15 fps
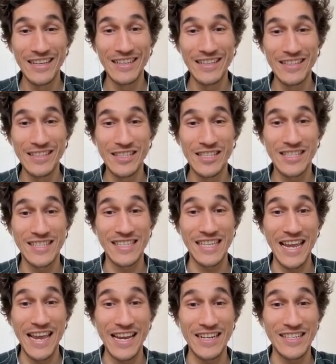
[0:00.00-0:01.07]

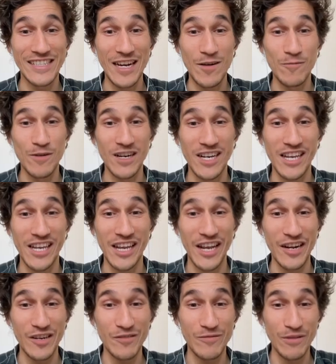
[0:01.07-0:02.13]
staying somewhere
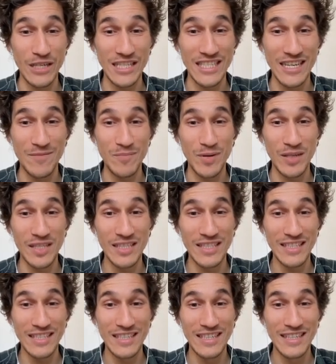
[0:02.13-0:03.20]
here, for example,
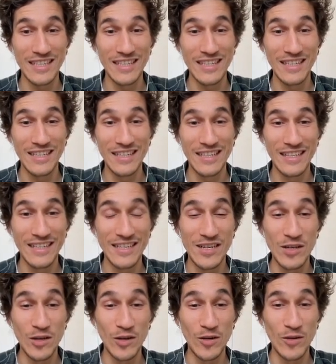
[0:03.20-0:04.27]
you
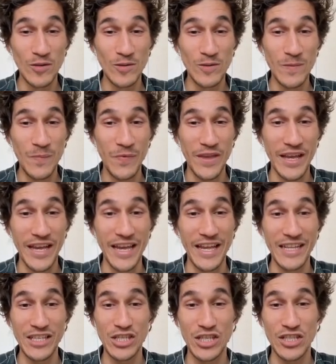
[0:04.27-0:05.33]
know,
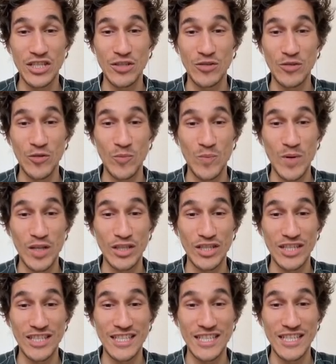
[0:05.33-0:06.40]
and just, you know, building
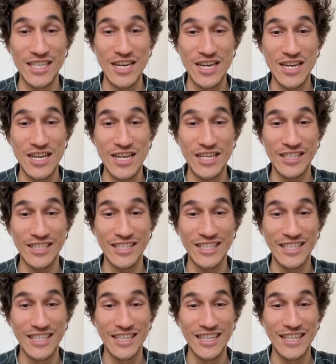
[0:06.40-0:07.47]

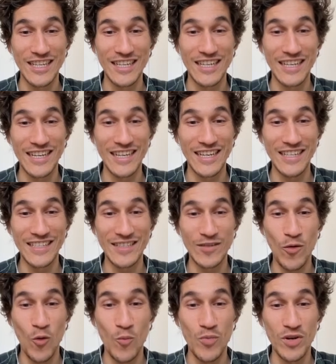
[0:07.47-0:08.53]
cities and
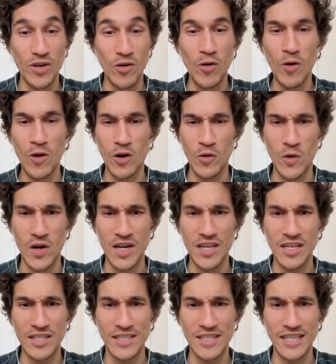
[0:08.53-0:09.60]
hoping, or I
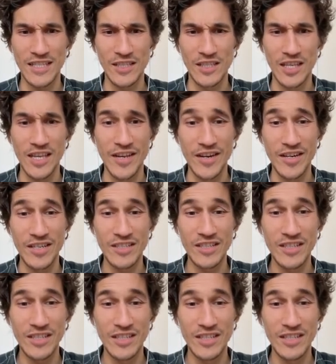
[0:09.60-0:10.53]
can settle here,